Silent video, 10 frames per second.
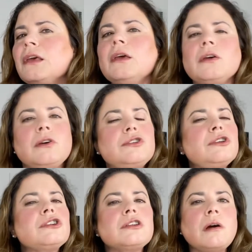Could
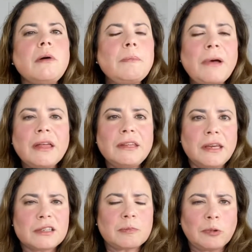you show up on the
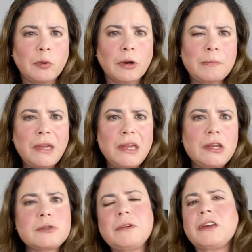Explore
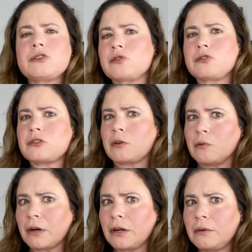page because your
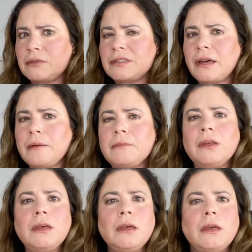score goes up?
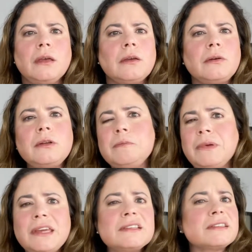Could
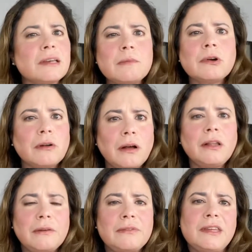be some or
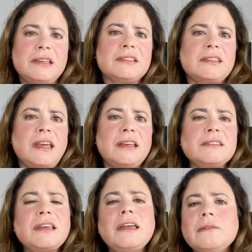all of these
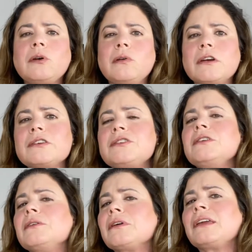things. And of course,
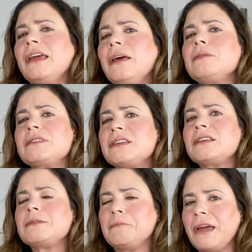your account
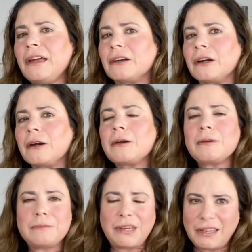does better
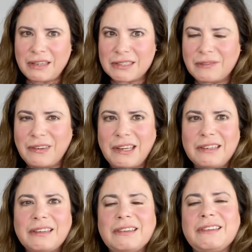because of it.